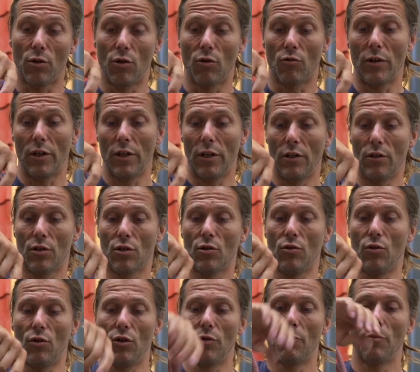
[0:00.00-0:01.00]
already
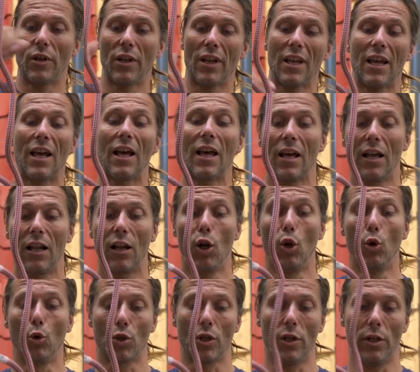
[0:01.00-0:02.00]
installed, but
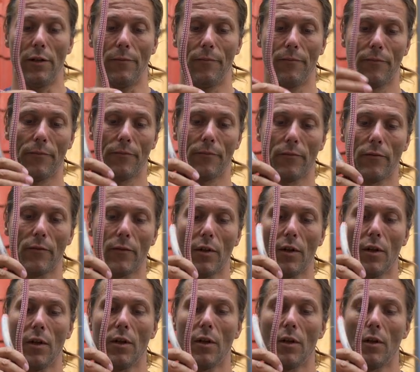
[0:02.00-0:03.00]
loosely.
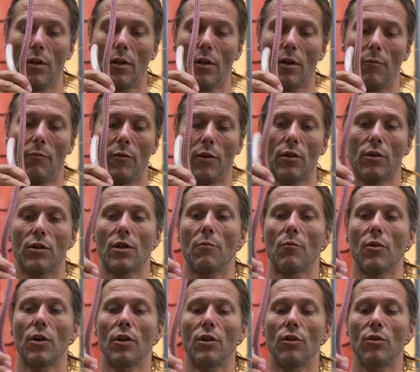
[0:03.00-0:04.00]
Because
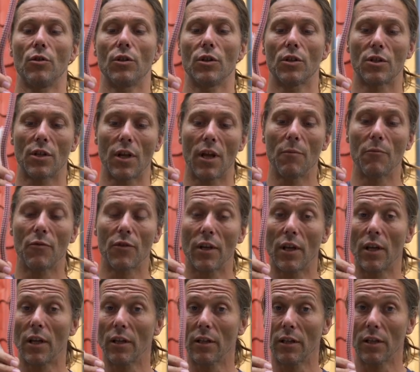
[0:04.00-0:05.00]
I'm going to do the same
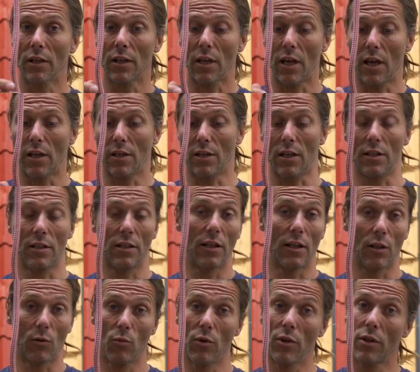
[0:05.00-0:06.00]
thing as I
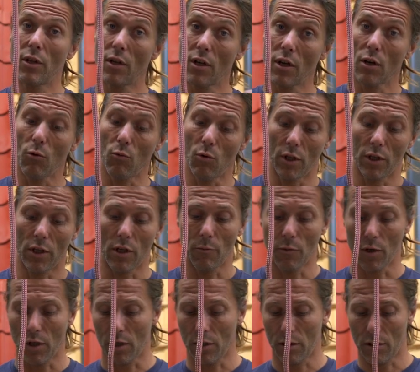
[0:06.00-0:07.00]
did with the other one,
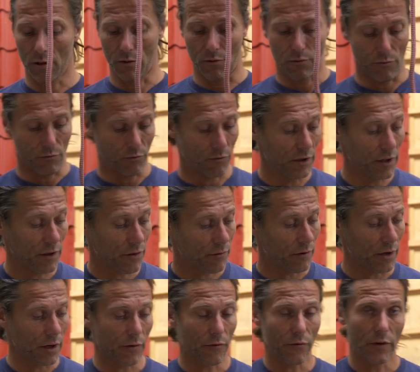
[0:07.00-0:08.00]
I'm going to
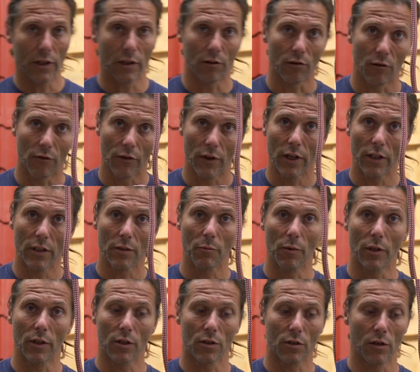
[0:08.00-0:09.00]
re-thread a figure of eight,
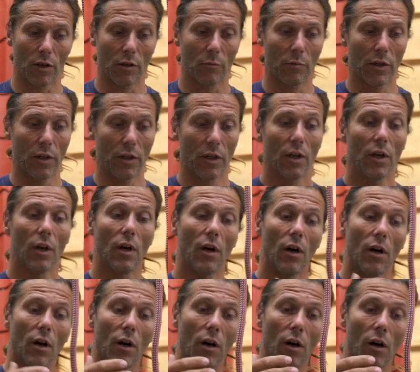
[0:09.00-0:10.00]
but it's going to be
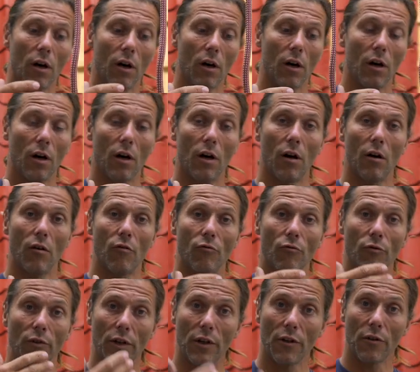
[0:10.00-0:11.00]

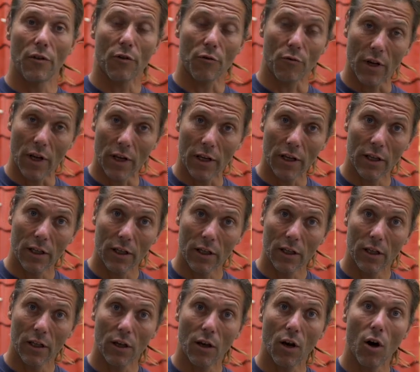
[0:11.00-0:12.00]

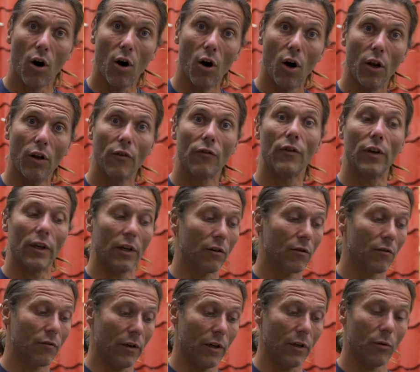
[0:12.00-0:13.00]
re-threading on a
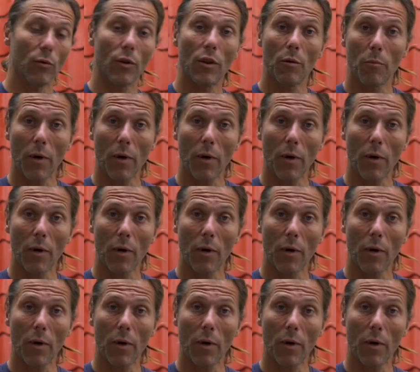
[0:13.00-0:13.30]
figure of eight with a